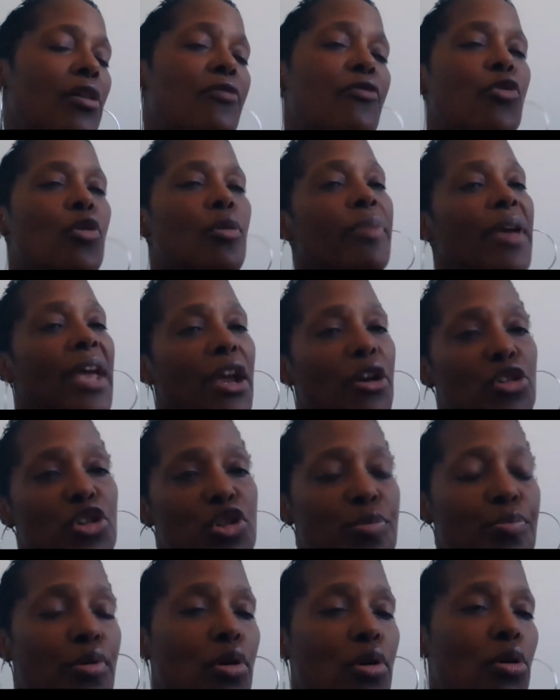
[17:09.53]
forbearance
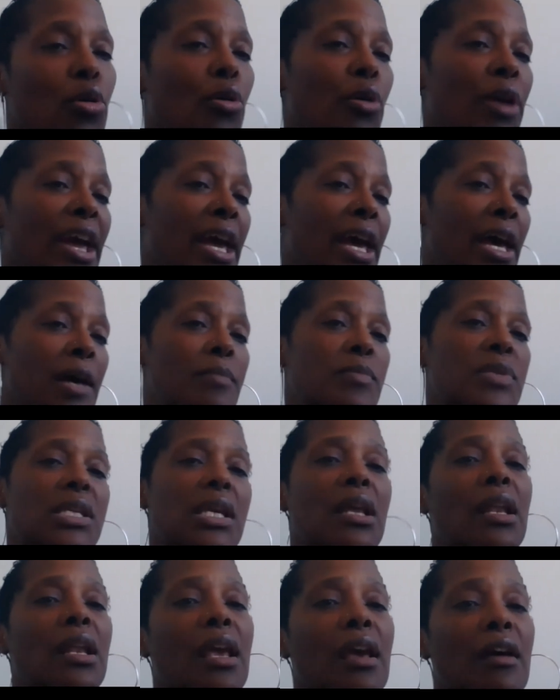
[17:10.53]
programs,
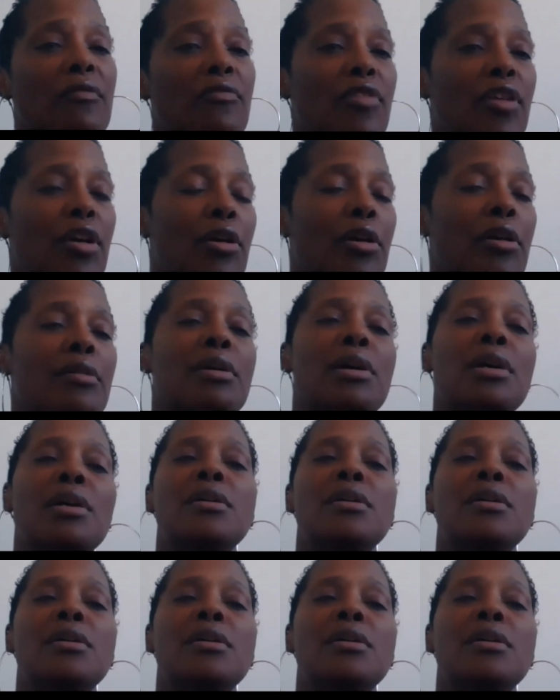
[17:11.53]
any of their